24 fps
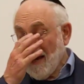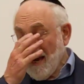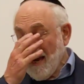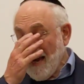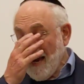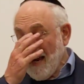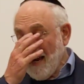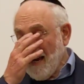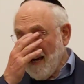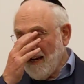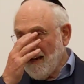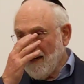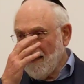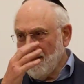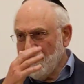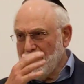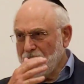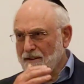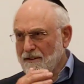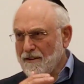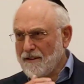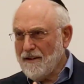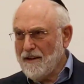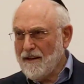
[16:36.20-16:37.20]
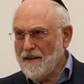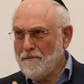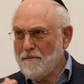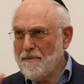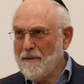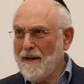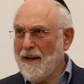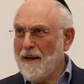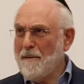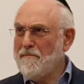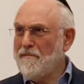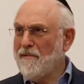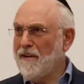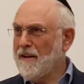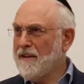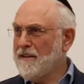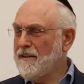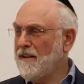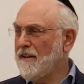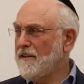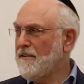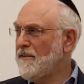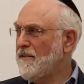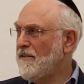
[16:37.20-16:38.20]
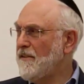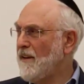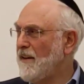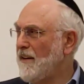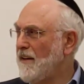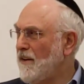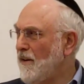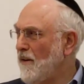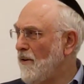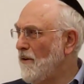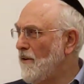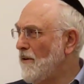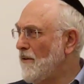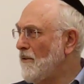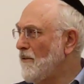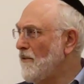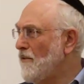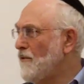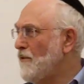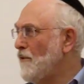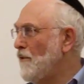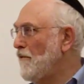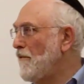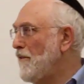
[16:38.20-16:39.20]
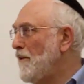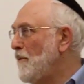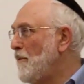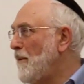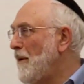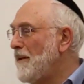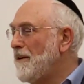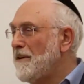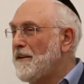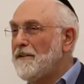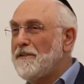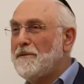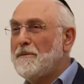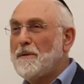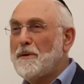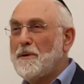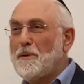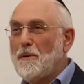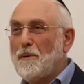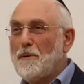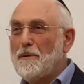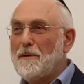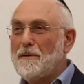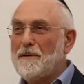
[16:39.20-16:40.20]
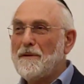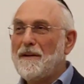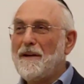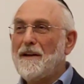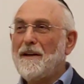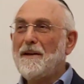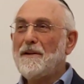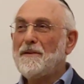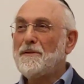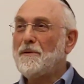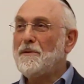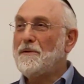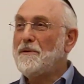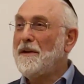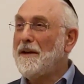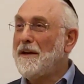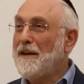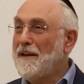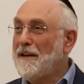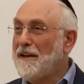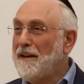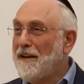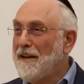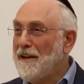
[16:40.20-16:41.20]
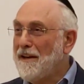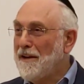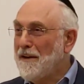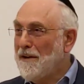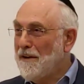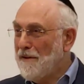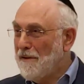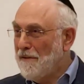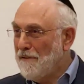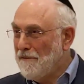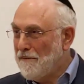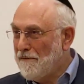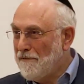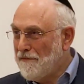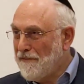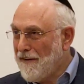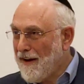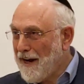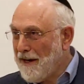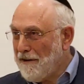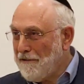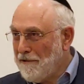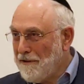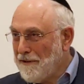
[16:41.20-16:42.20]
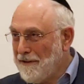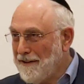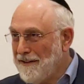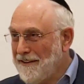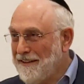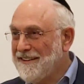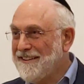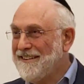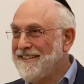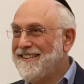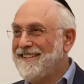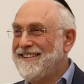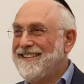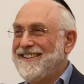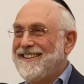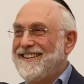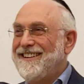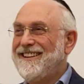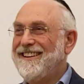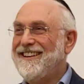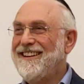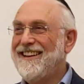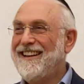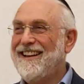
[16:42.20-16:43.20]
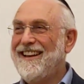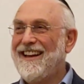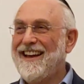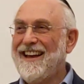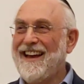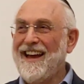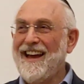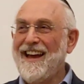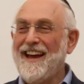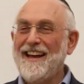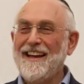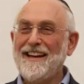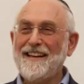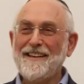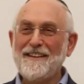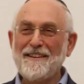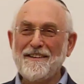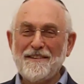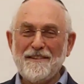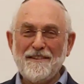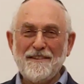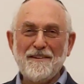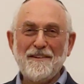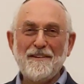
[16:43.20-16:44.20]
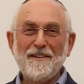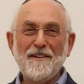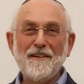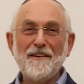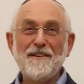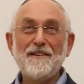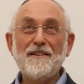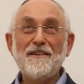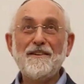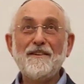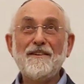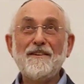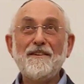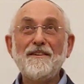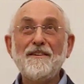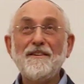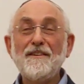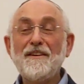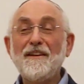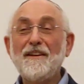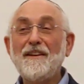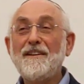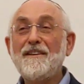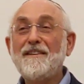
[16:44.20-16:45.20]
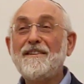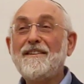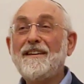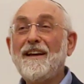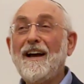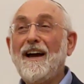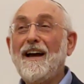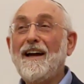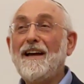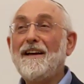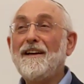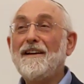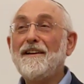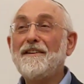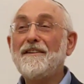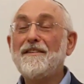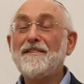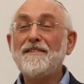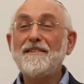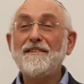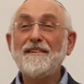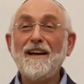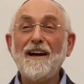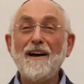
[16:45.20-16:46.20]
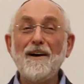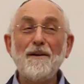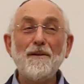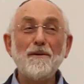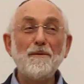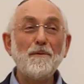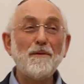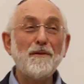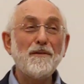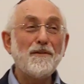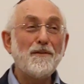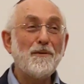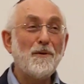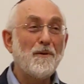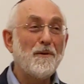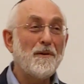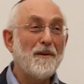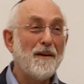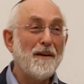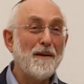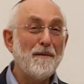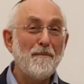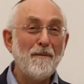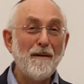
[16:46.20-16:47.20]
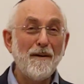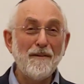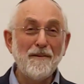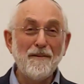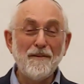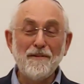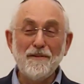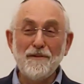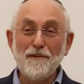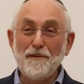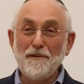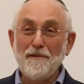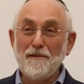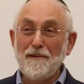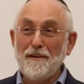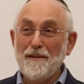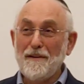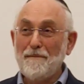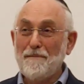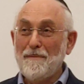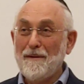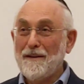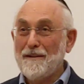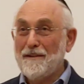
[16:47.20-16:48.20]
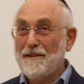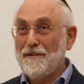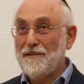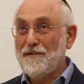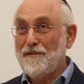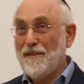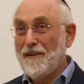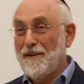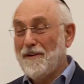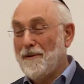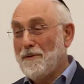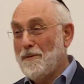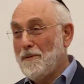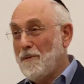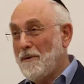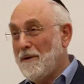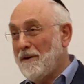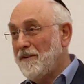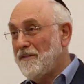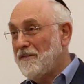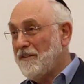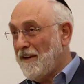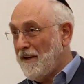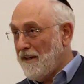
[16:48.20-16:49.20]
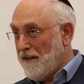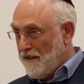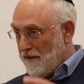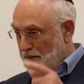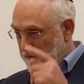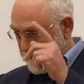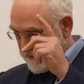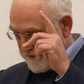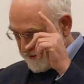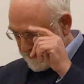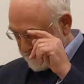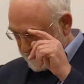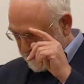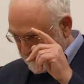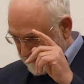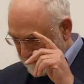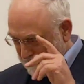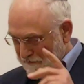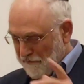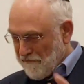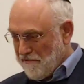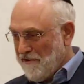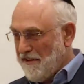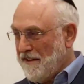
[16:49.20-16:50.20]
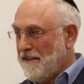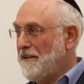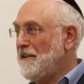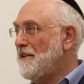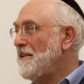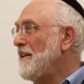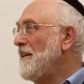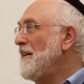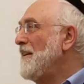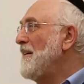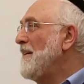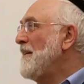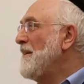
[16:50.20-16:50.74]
And in Bnei Brak, it doesn't take long. The story went, as we call today, viral. And the entire town was talking about the story about this fellow who is a friend,